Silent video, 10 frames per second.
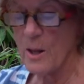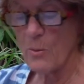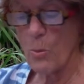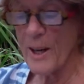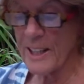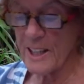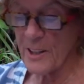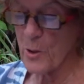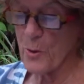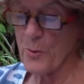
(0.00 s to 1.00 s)
and waking
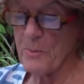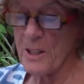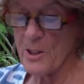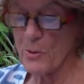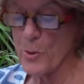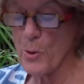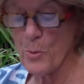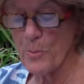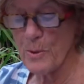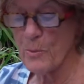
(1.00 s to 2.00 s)
in your familiar
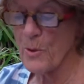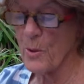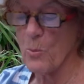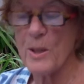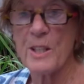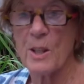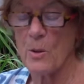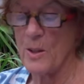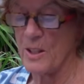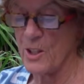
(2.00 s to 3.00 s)
room with the
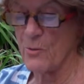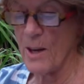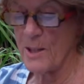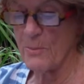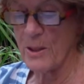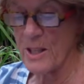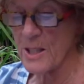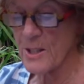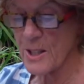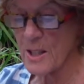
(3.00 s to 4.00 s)
window in its right
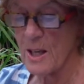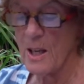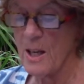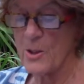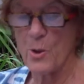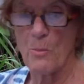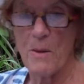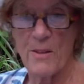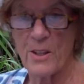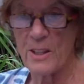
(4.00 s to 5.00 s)
place, and your
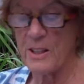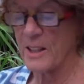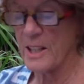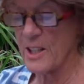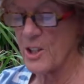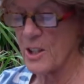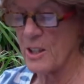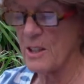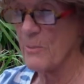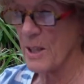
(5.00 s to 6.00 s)
mother in the
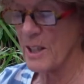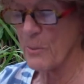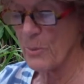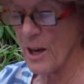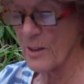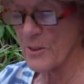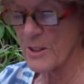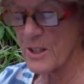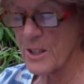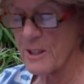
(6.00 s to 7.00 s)
kitchen making
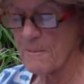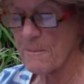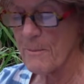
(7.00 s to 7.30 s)
breakfast.